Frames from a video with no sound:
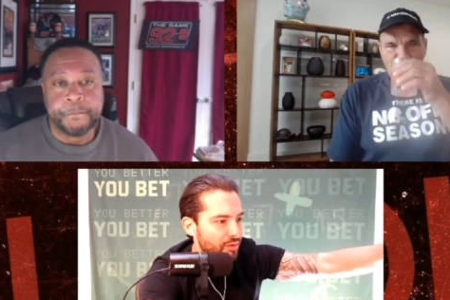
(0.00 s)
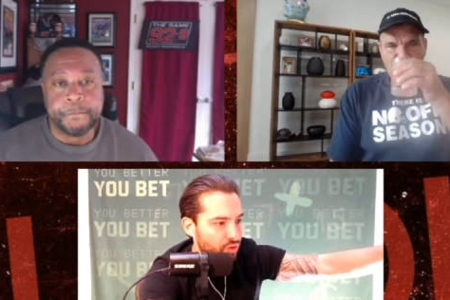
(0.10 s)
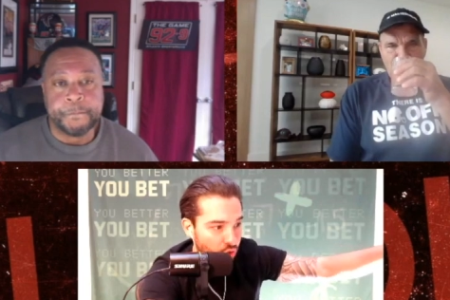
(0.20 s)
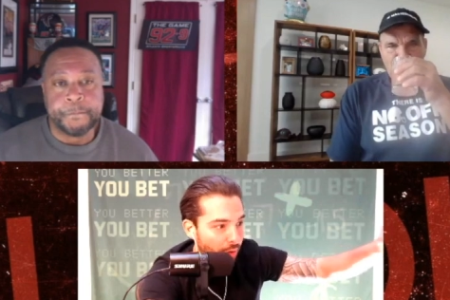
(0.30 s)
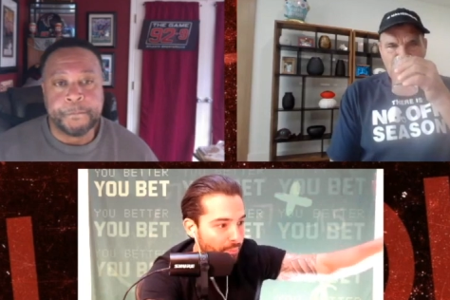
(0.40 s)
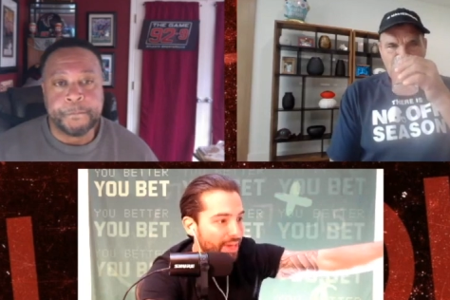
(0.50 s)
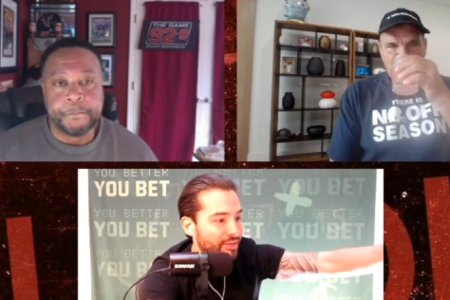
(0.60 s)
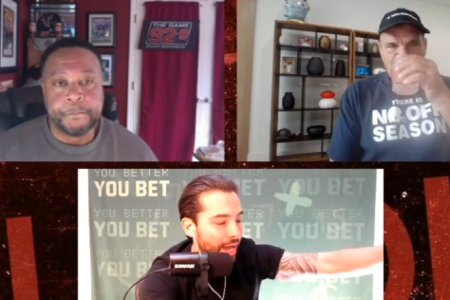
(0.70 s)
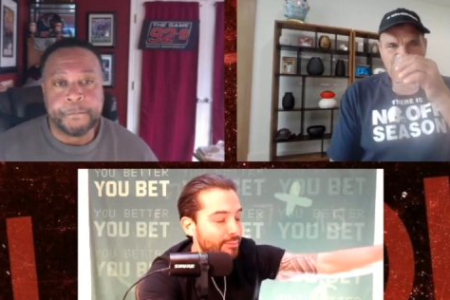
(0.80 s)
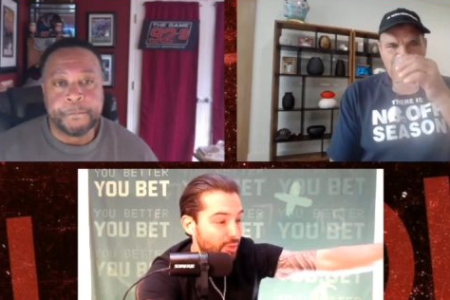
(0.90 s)
Speaker 1: saw a big
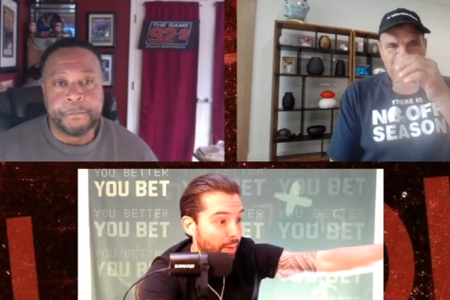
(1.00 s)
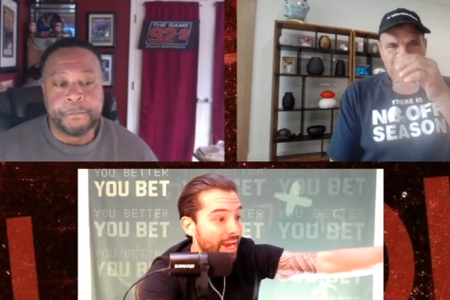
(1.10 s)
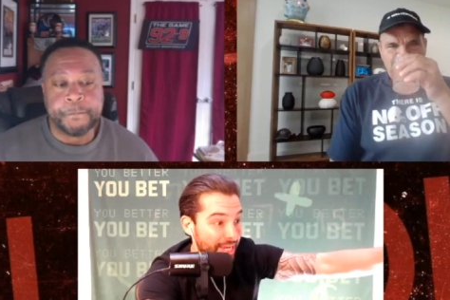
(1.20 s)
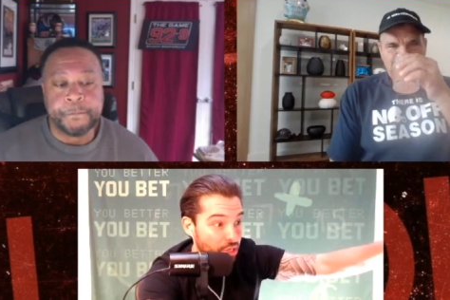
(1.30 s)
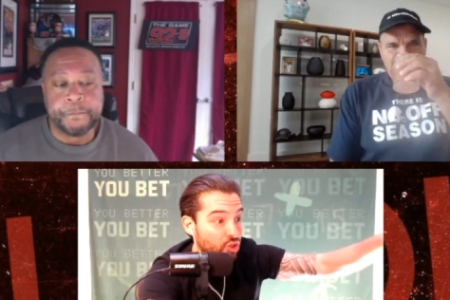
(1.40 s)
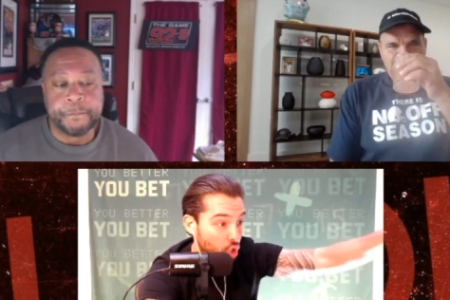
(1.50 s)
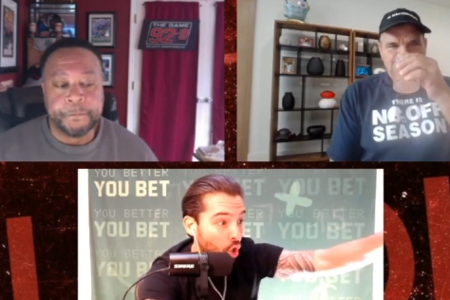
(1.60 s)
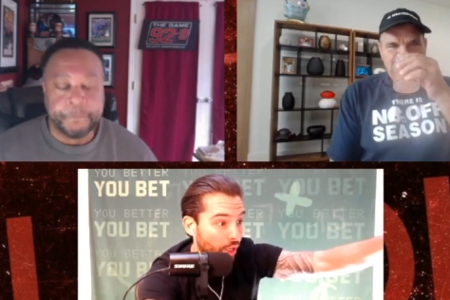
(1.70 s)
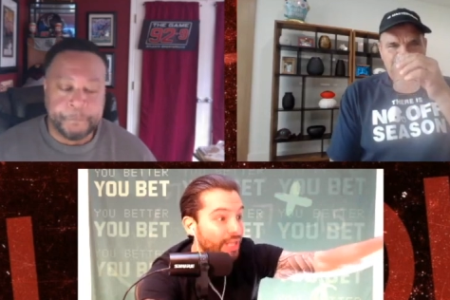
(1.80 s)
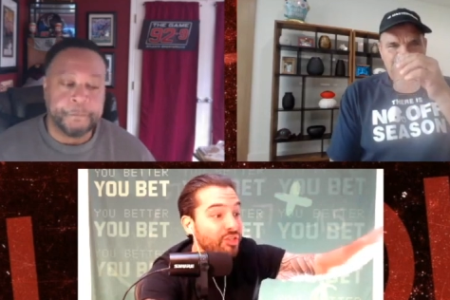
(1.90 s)
time spike in his
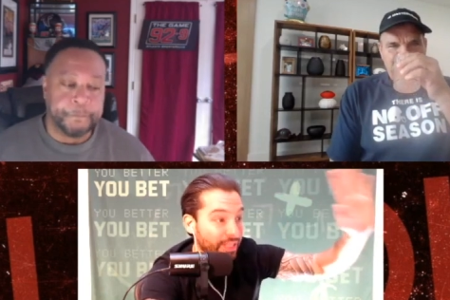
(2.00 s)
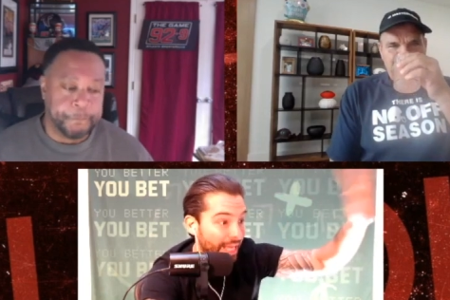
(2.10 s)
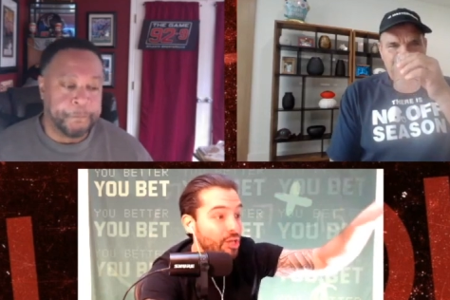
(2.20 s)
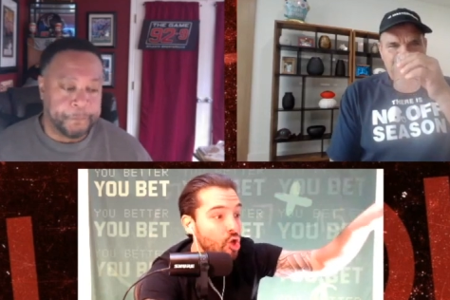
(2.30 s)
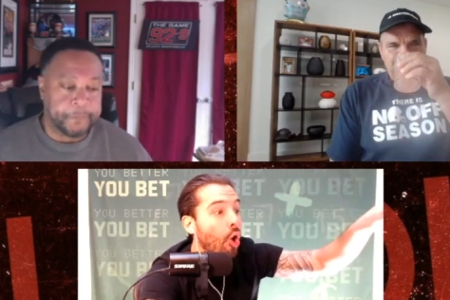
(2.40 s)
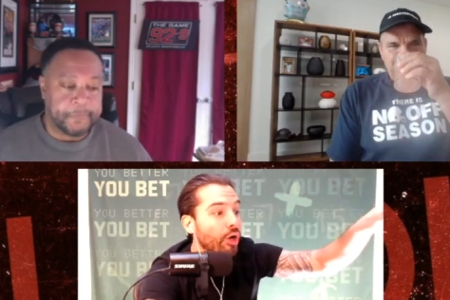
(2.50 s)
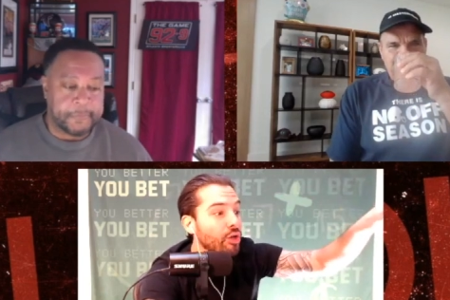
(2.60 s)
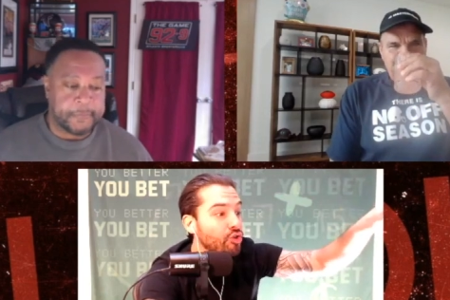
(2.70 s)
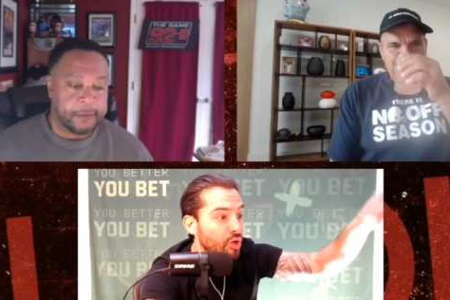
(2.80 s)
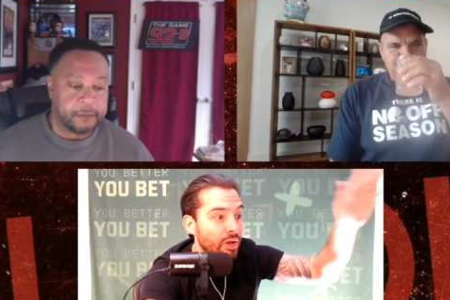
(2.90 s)
targets mm. and like
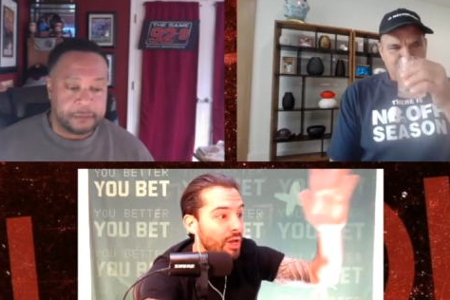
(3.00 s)
yardage.